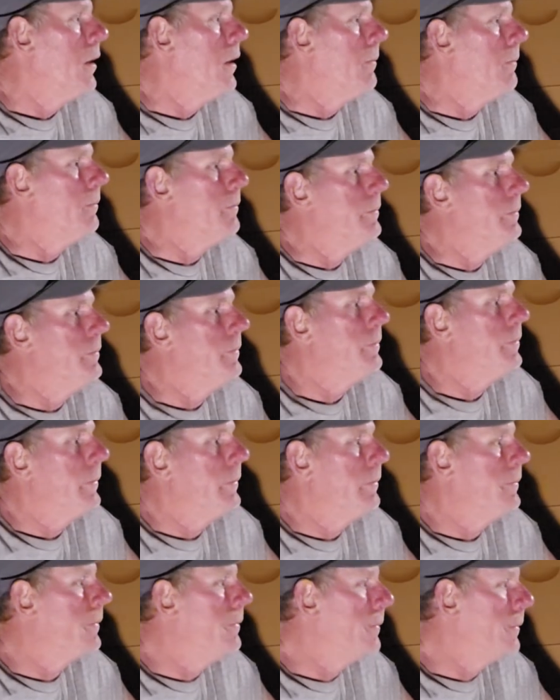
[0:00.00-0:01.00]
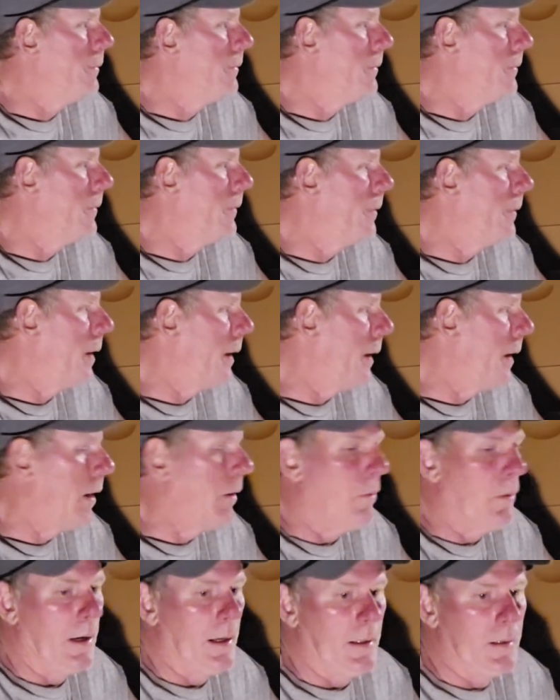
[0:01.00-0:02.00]
I
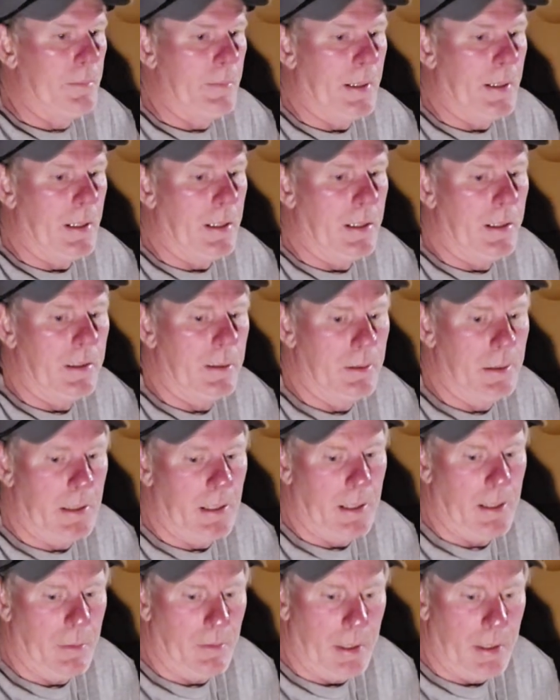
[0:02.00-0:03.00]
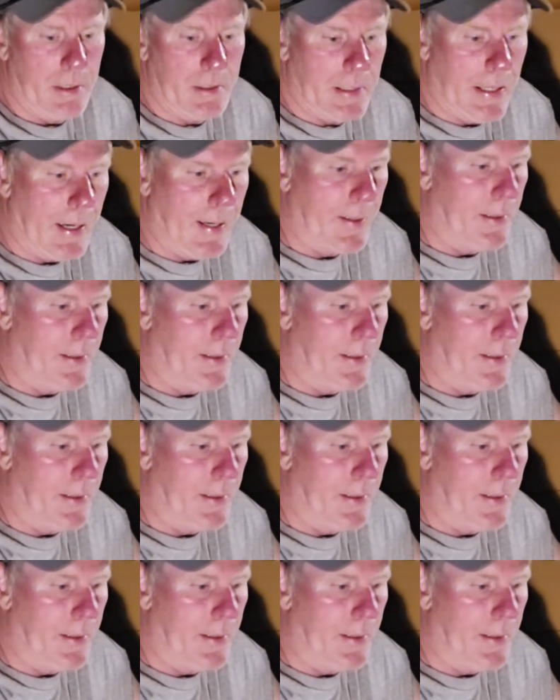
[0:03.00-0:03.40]
got work tomorrow and I got work